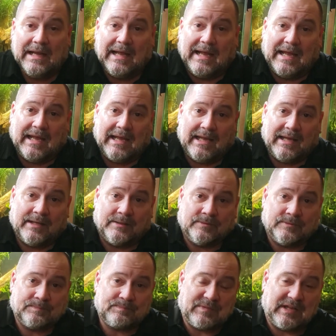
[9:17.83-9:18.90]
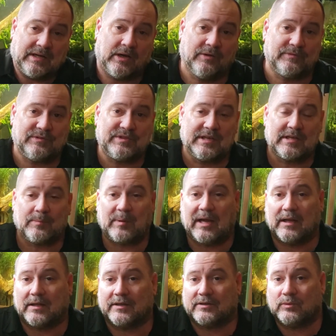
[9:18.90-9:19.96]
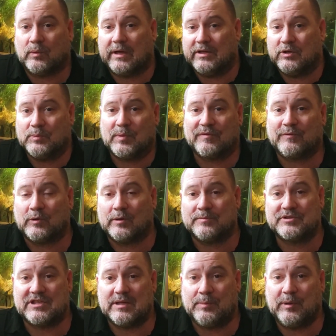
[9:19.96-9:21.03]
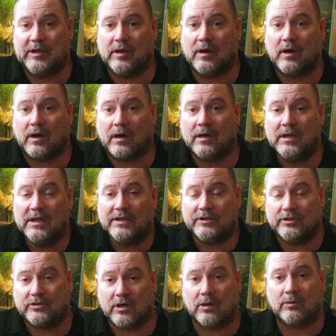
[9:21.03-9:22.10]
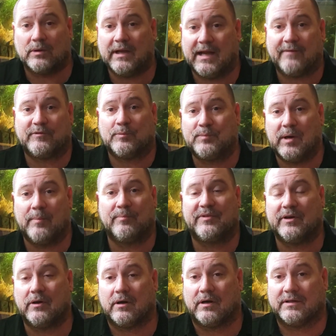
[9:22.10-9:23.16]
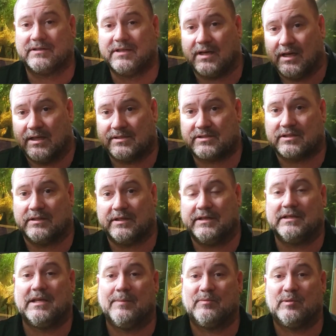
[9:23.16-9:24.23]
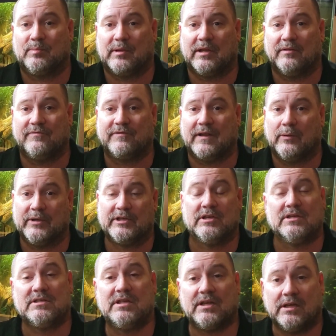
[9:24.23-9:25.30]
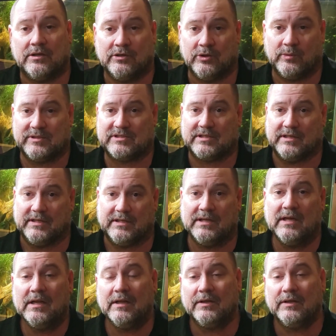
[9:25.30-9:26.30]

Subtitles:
And, if you think about like the way you perform CPR, you don't have to pump the heart constantly to keep the blood flowing continuously.